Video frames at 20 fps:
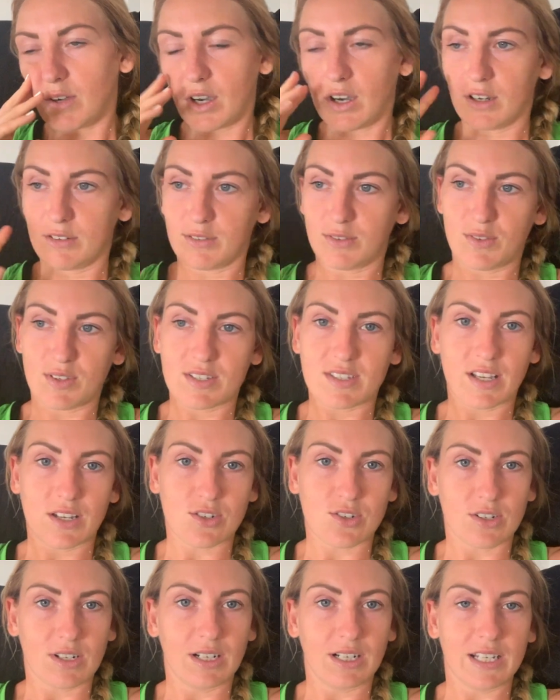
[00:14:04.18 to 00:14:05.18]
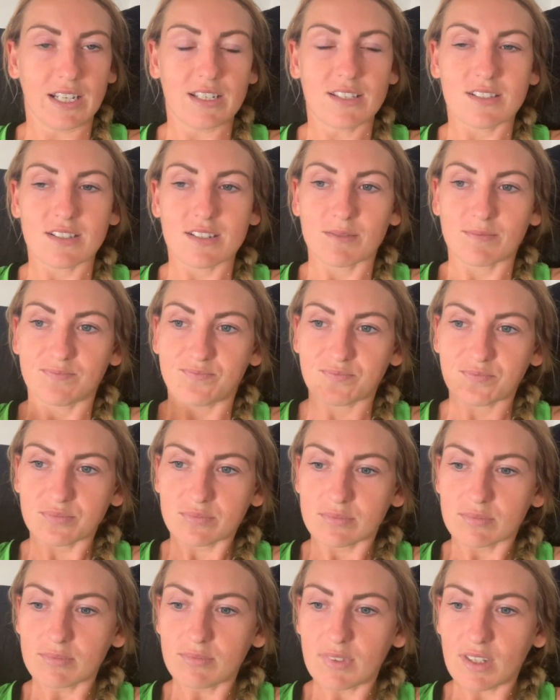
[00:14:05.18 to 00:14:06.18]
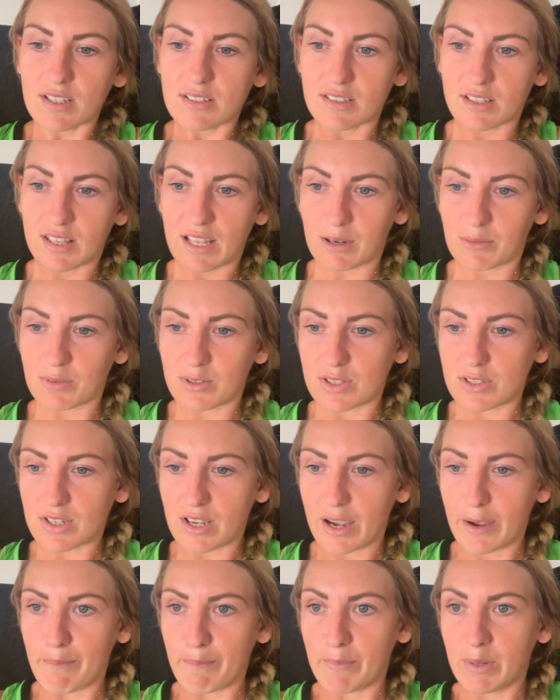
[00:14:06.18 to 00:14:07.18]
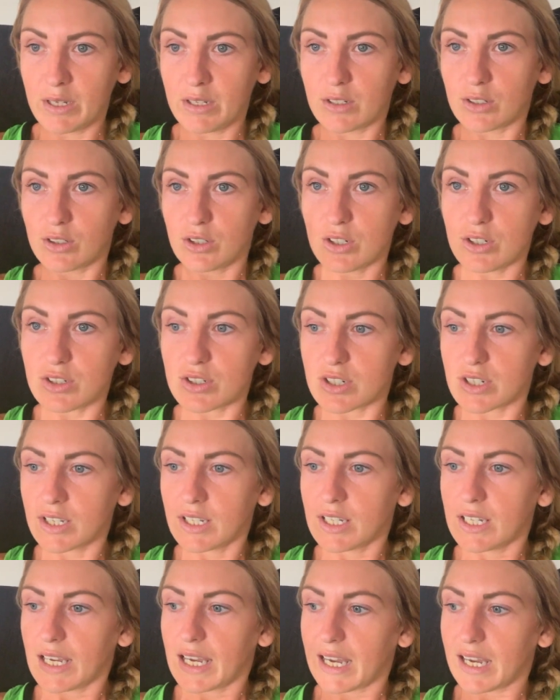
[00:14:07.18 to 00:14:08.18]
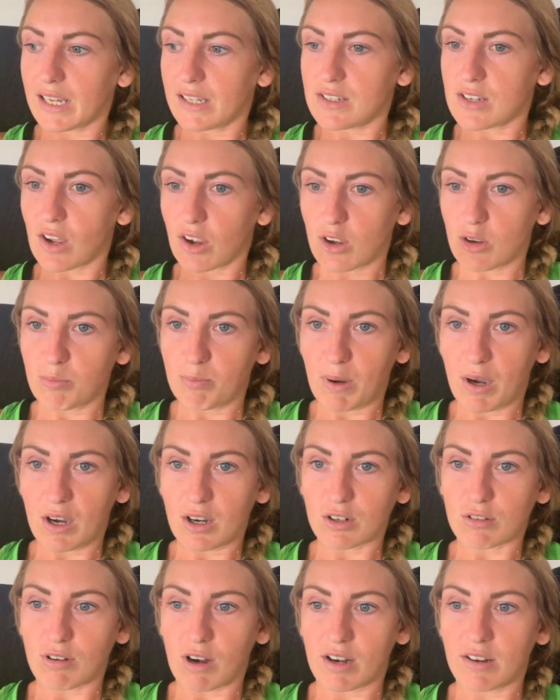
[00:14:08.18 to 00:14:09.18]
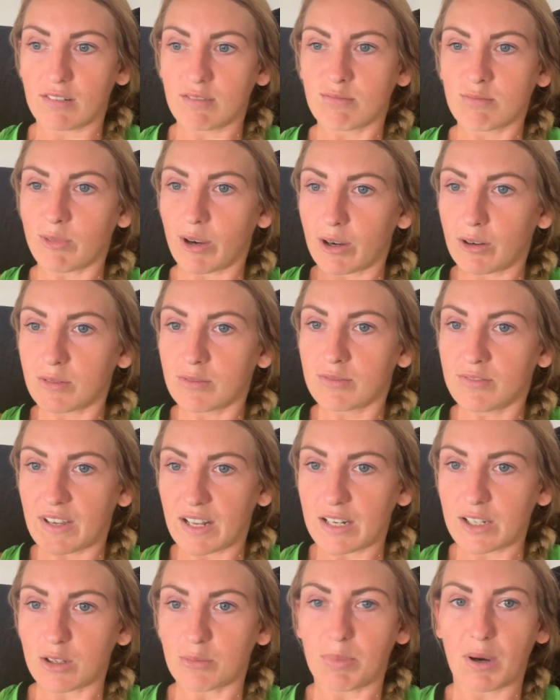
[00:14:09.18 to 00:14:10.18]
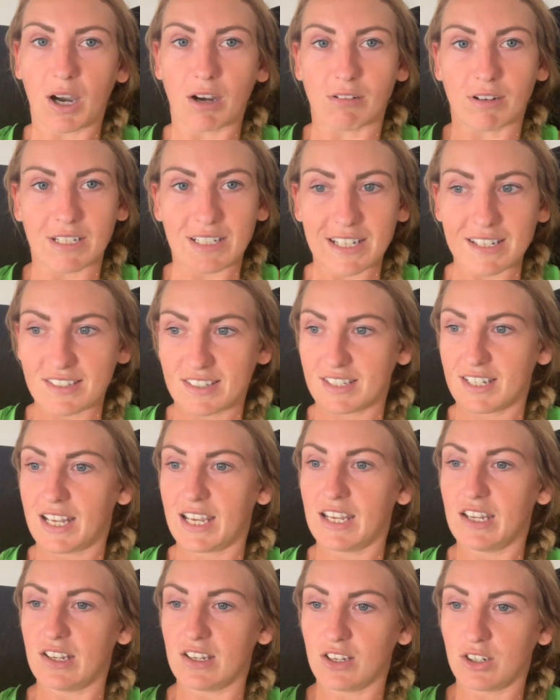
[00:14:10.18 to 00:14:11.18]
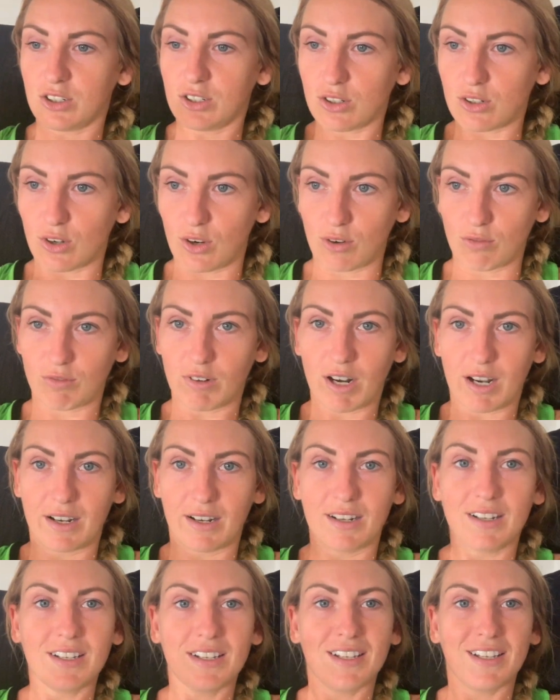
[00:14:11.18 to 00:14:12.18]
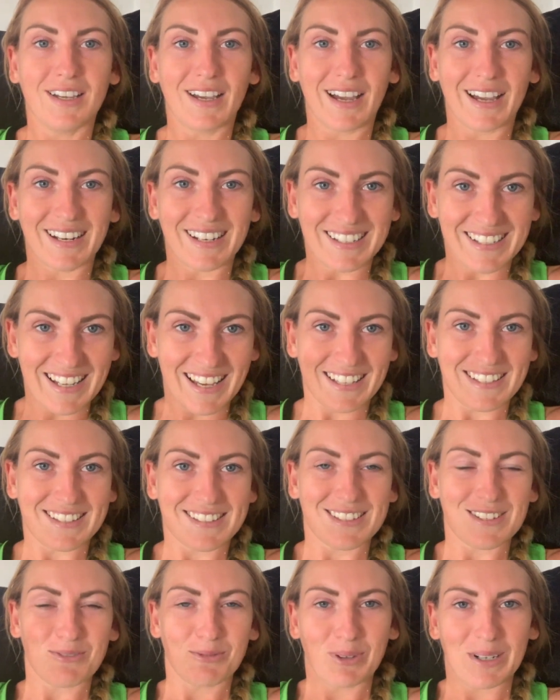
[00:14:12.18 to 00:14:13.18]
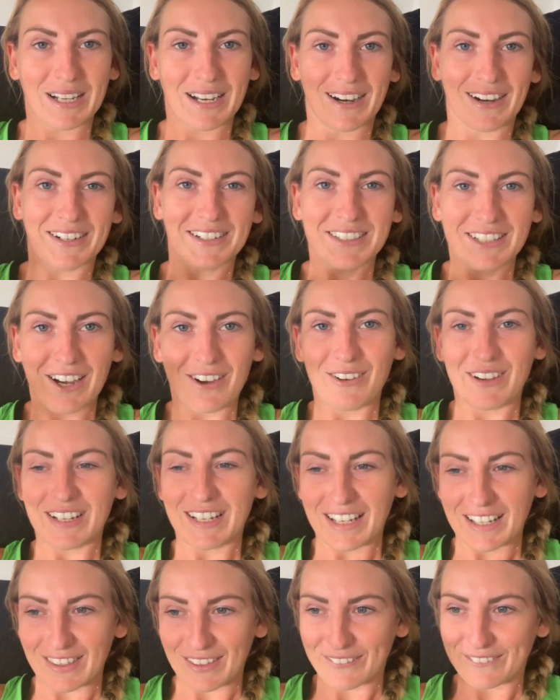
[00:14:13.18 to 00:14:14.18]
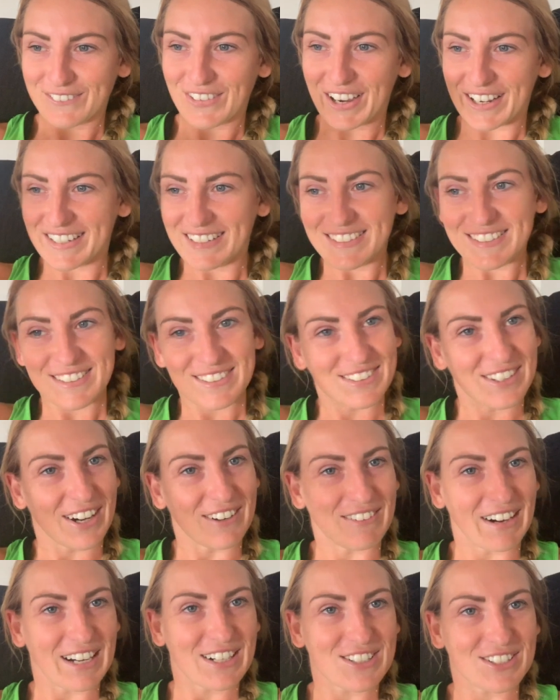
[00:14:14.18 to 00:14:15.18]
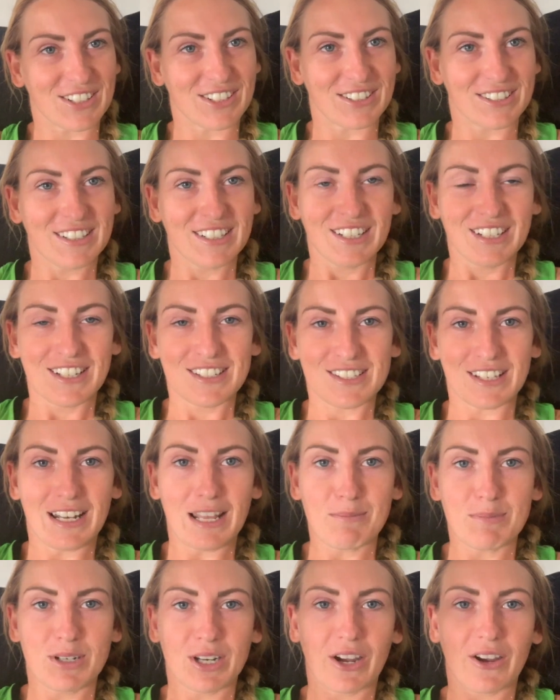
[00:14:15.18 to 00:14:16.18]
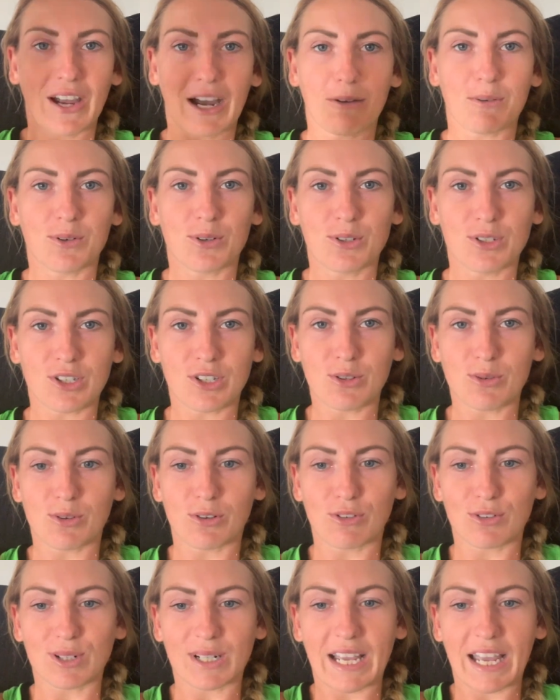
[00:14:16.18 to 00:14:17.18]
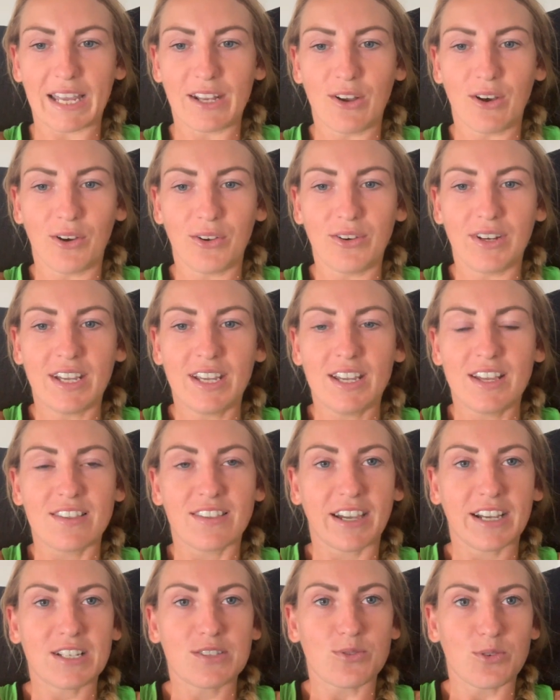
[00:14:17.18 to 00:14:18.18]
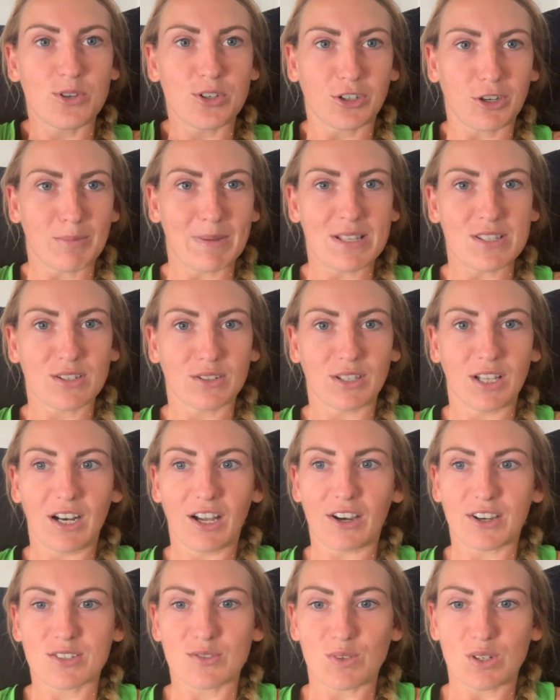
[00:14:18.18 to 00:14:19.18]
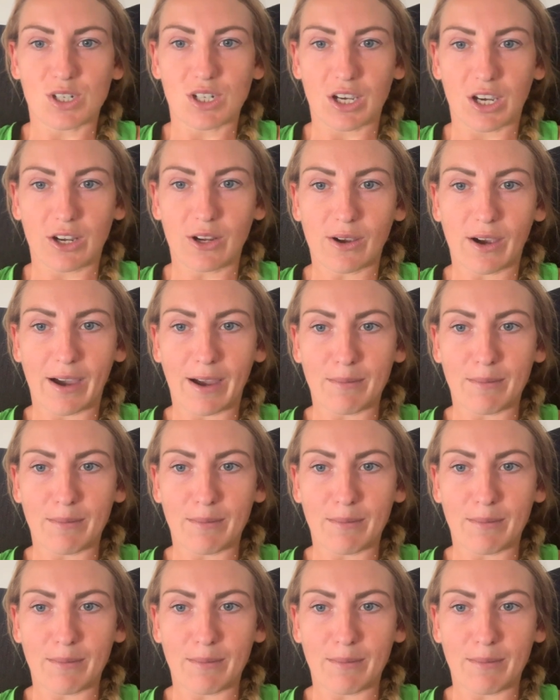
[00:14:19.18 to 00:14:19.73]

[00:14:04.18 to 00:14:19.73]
half of the session at least. So that was good, and a good park run, fairly good park run yesterday, a good long run. And yes, we are going in the right direction. So let me know how you're all getting on. Thanks for all your comments on the last video